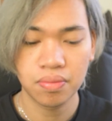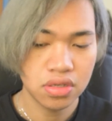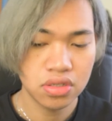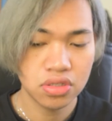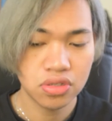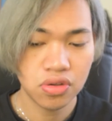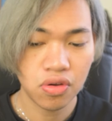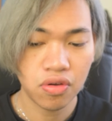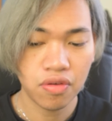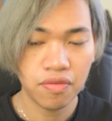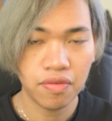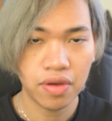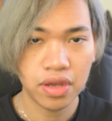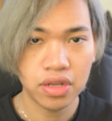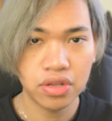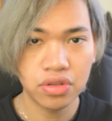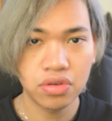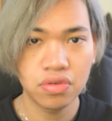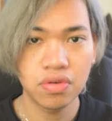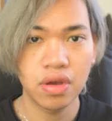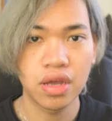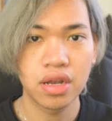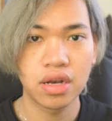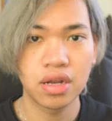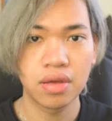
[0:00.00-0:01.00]
So if I
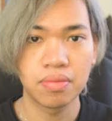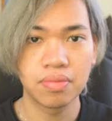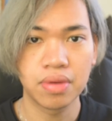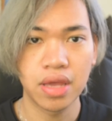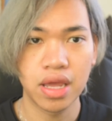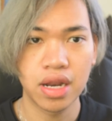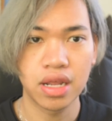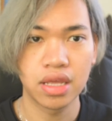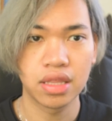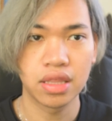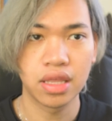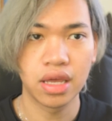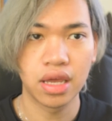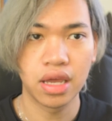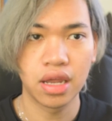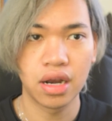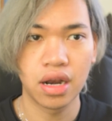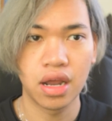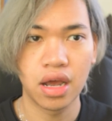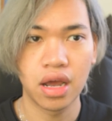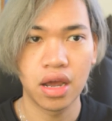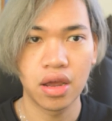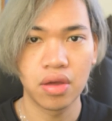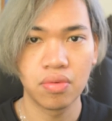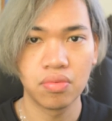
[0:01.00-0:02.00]
do end up getting that,
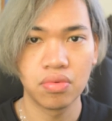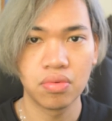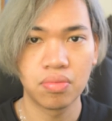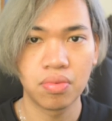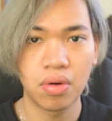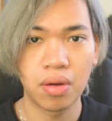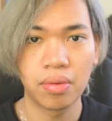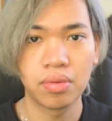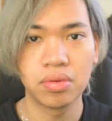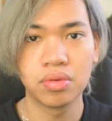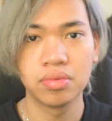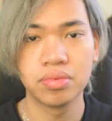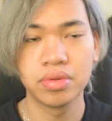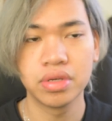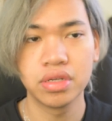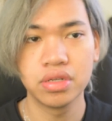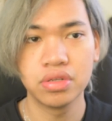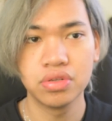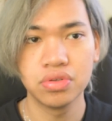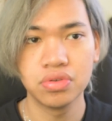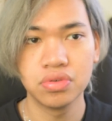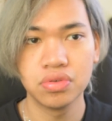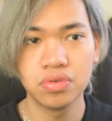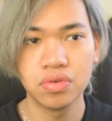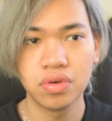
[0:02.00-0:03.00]
I will probably
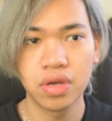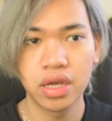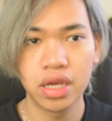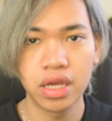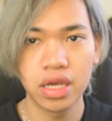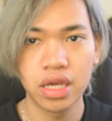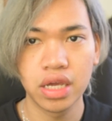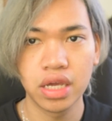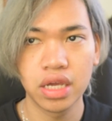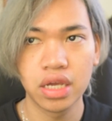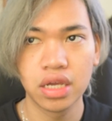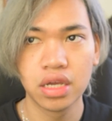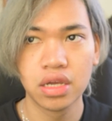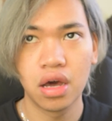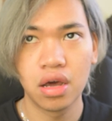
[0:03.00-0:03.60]
do a